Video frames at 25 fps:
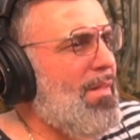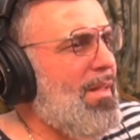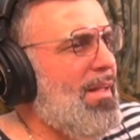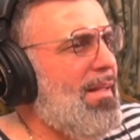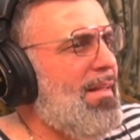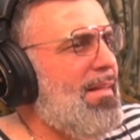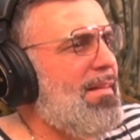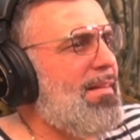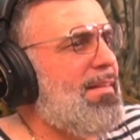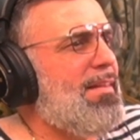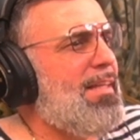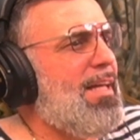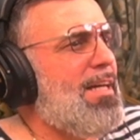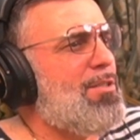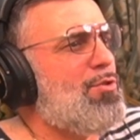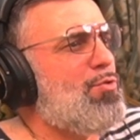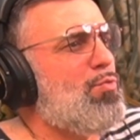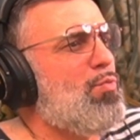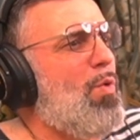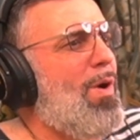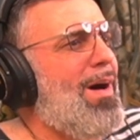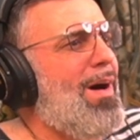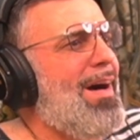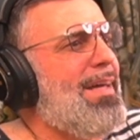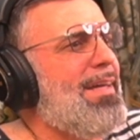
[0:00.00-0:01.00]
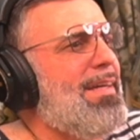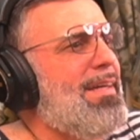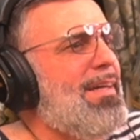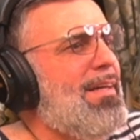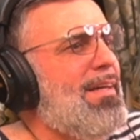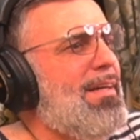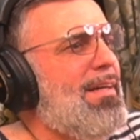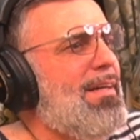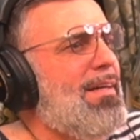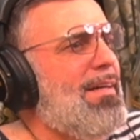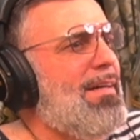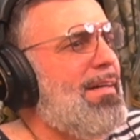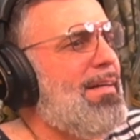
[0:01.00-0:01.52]
That's why
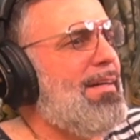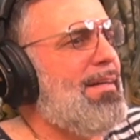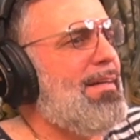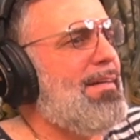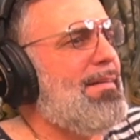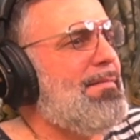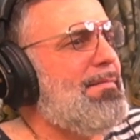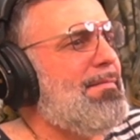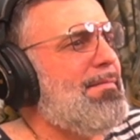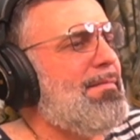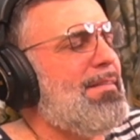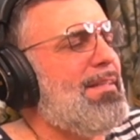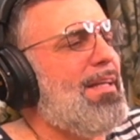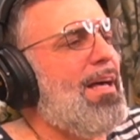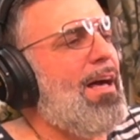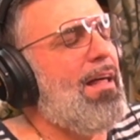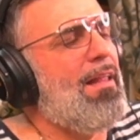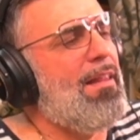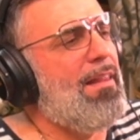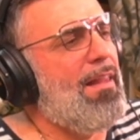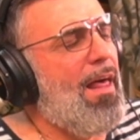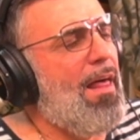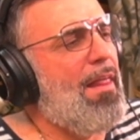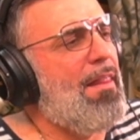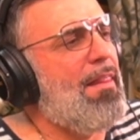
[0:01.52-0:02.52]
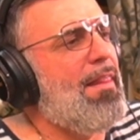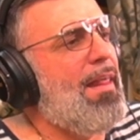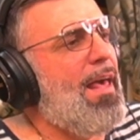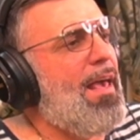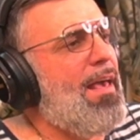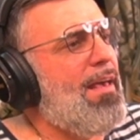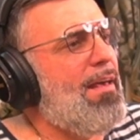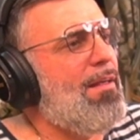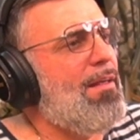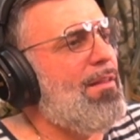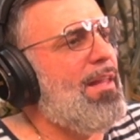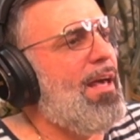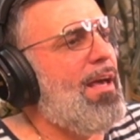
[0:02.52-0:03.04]

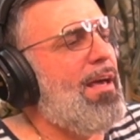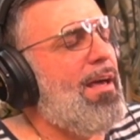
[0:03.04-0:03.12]
they